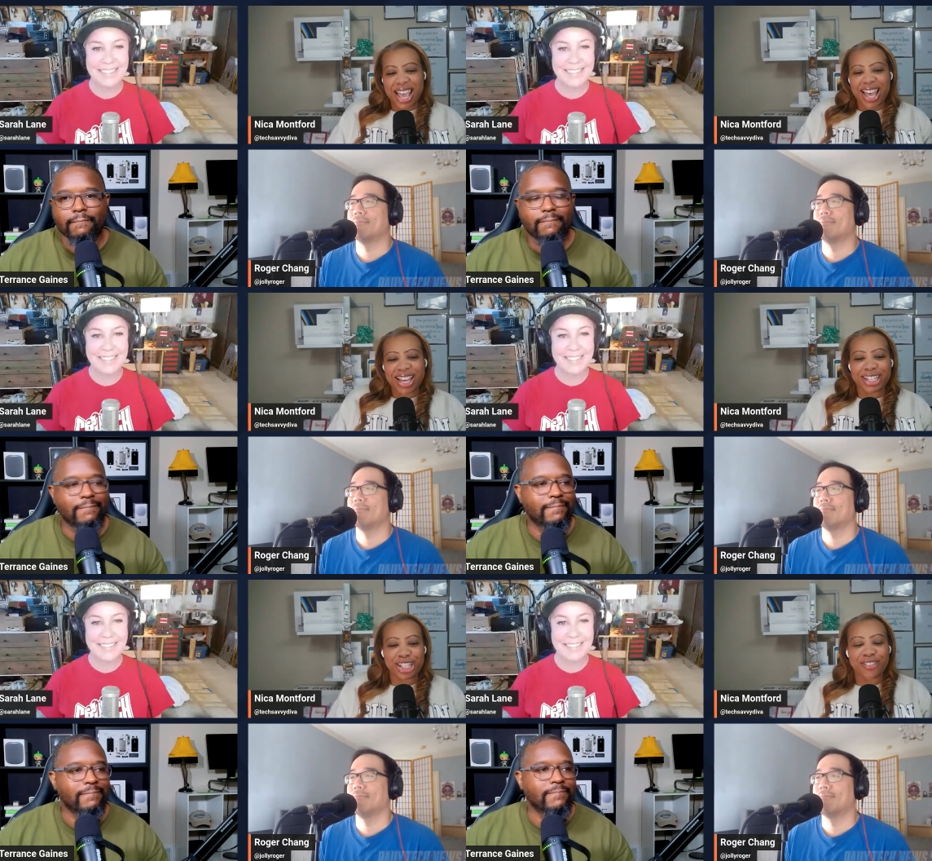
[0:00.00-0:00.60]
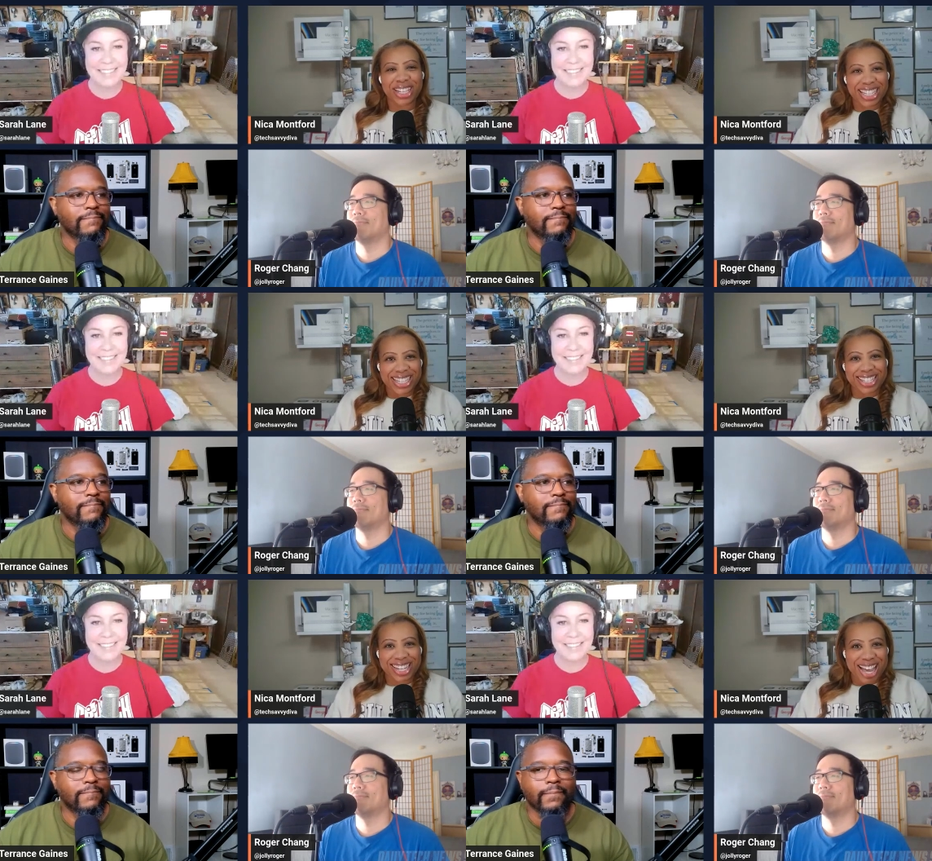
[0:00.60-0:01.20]
Speaker 1: edge of
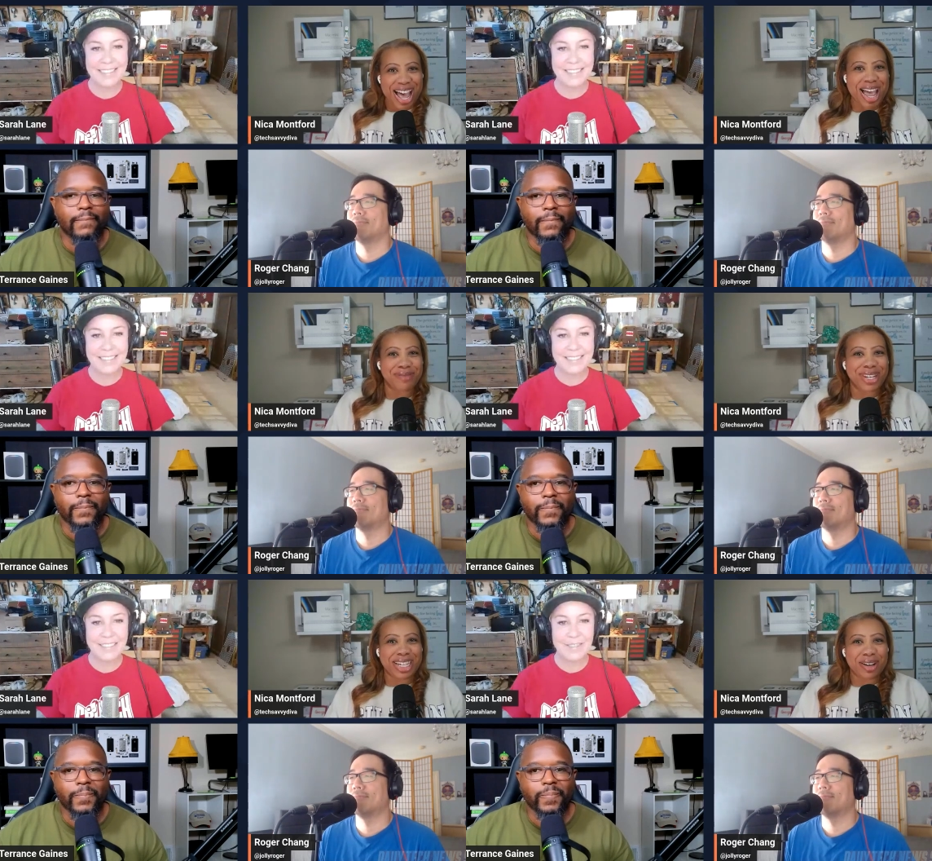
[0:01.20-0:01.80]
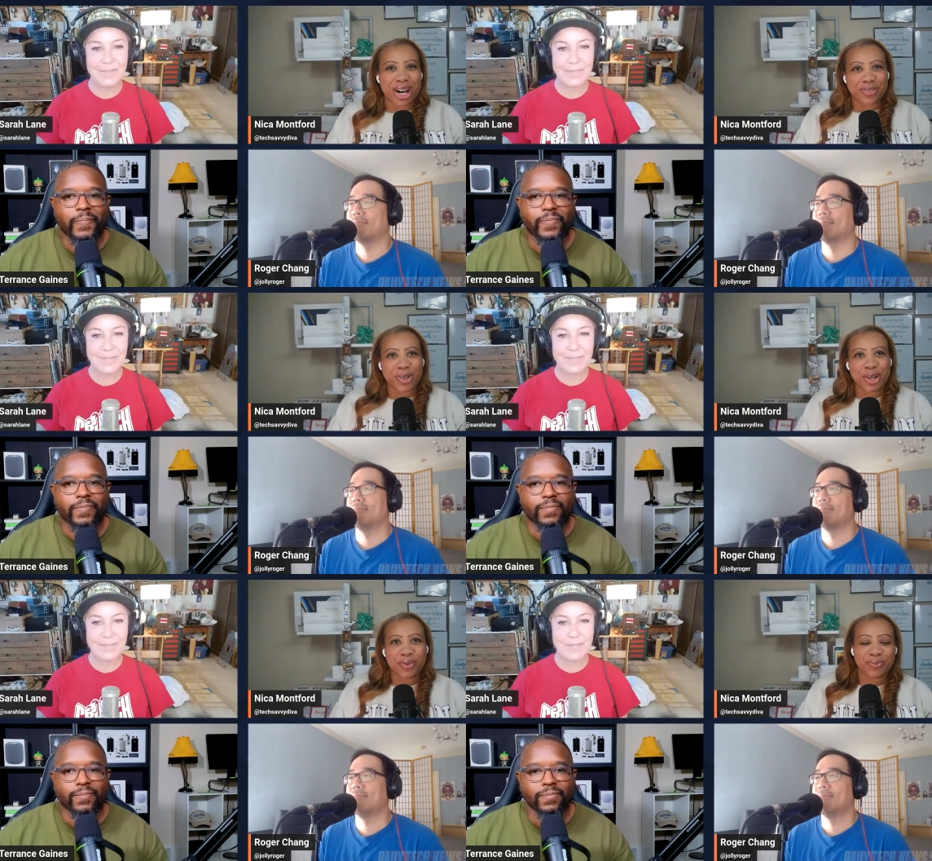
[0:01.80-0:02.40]
Atlanta, I'm Nica Montford.
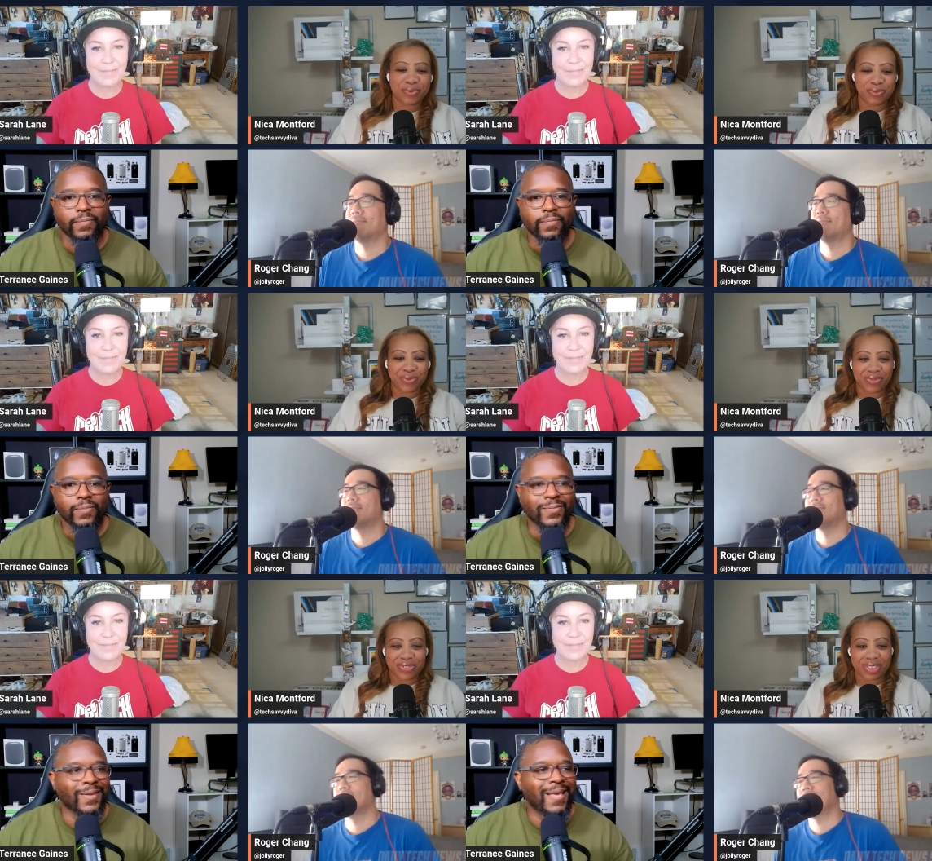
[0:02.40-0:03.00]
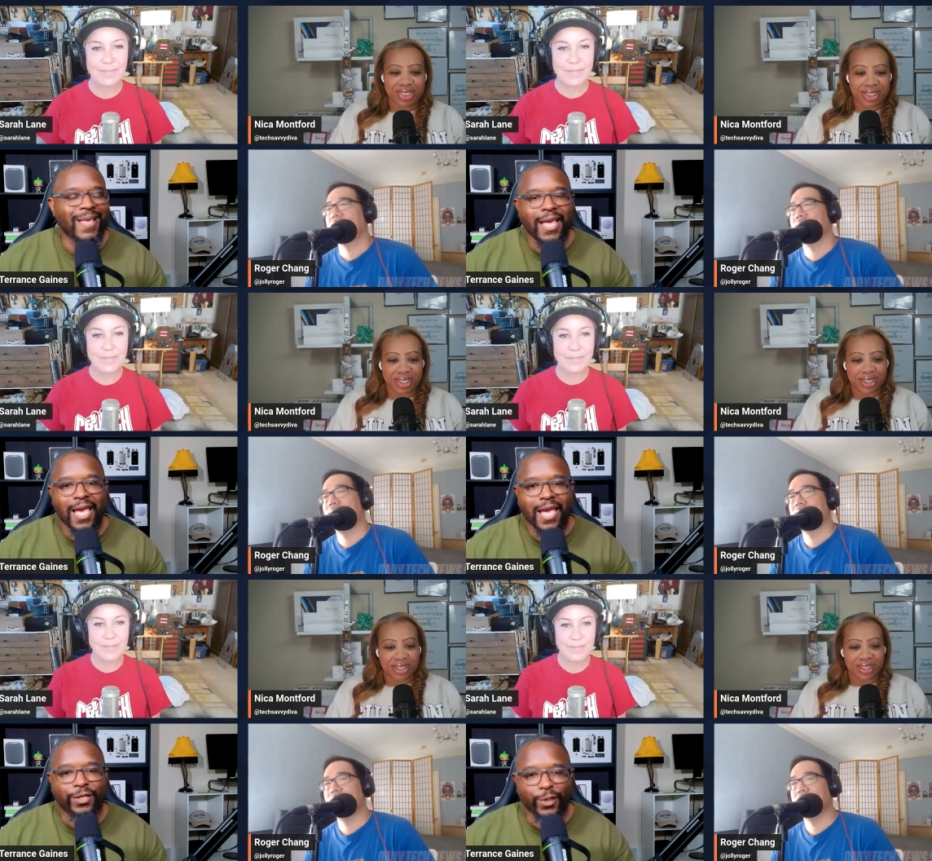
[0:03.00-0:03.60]

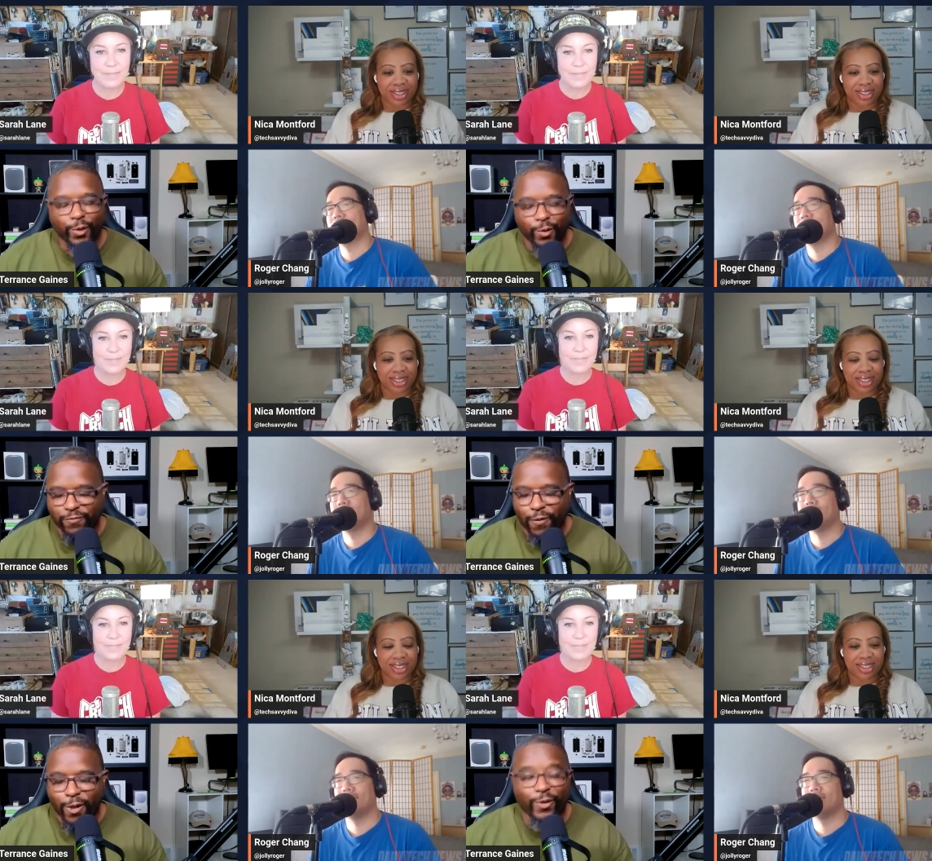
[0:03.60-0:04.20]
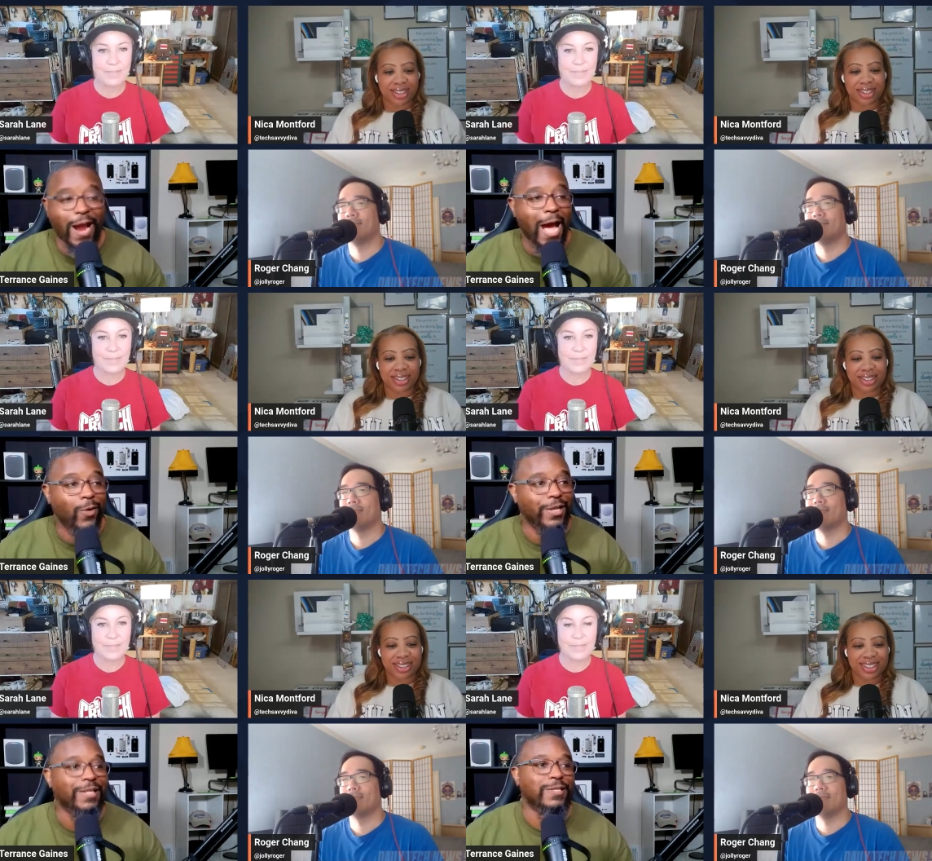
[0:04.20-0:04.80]
Speaker 2: And a little farther
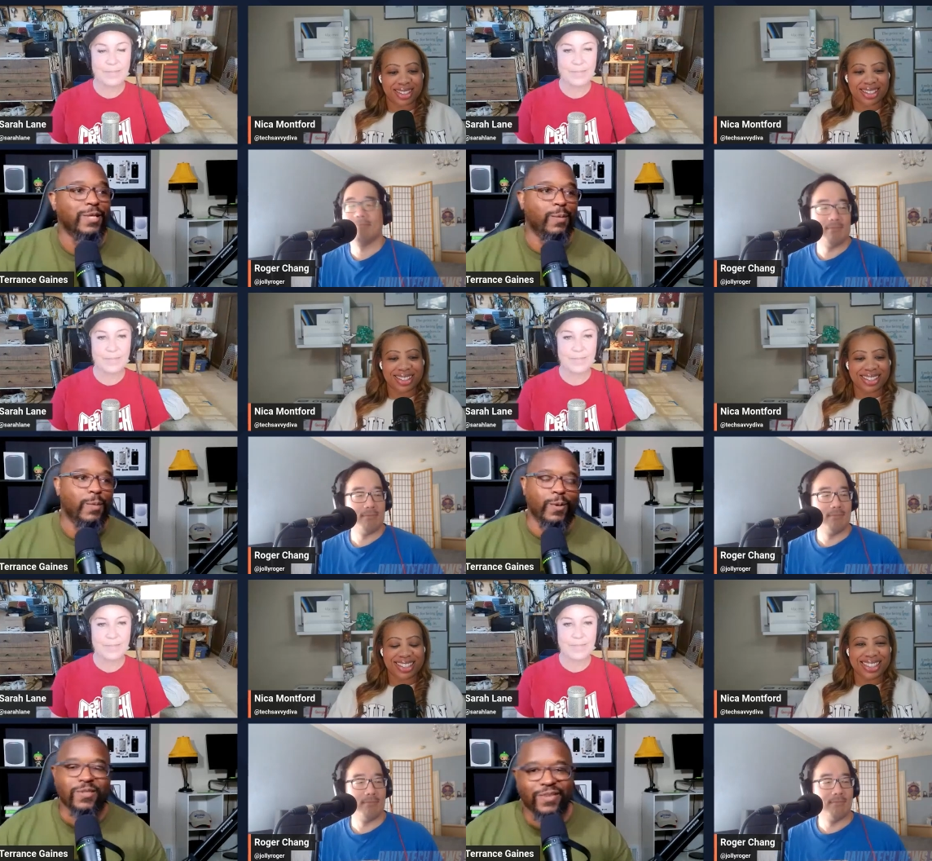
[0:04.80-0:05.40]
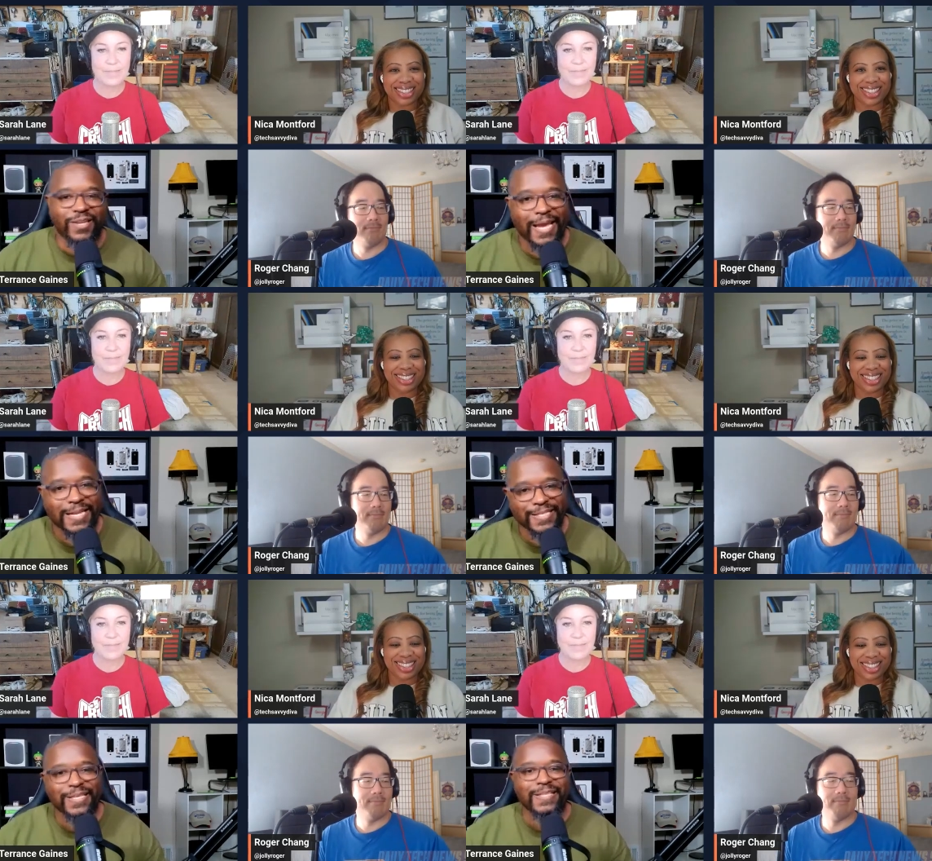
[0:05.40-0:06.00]
out in the suburbs of
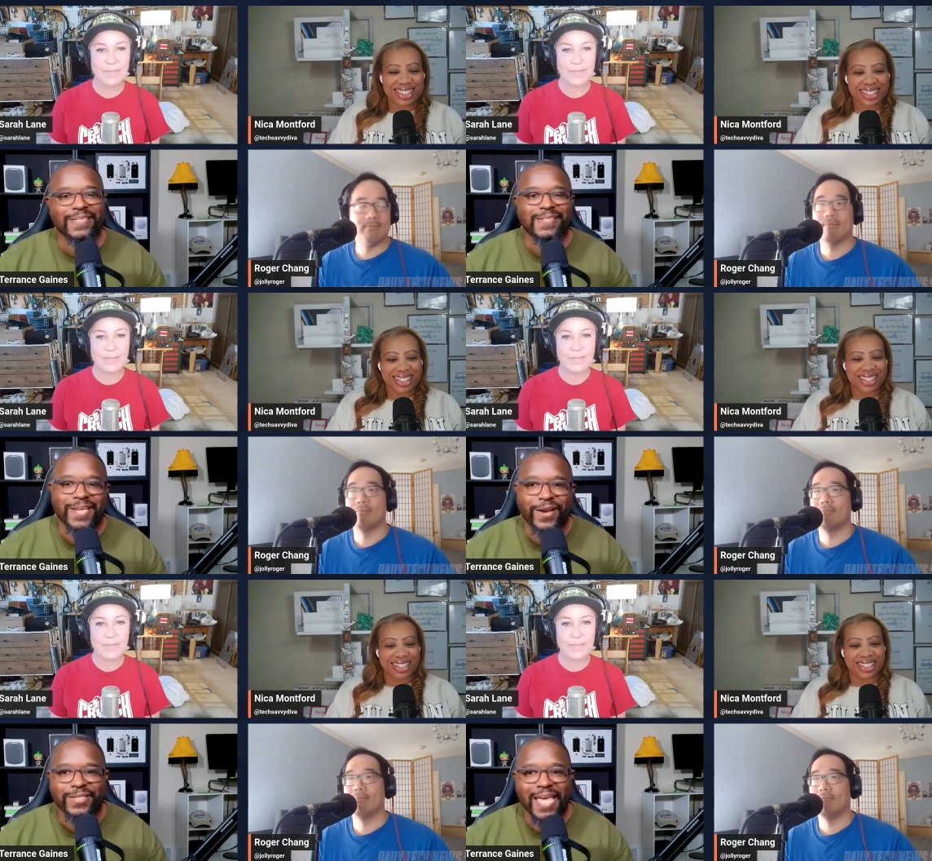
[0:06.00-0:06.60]
Atlanta, this is Terrance